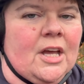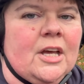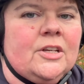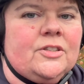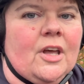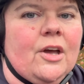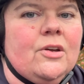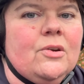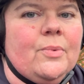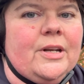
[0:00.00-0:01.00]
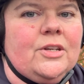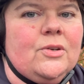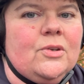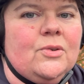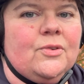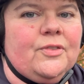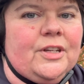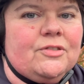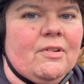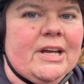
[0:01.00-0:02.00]
So when you
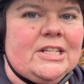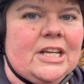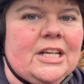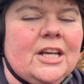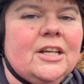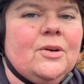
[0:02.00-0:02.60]
finish riding,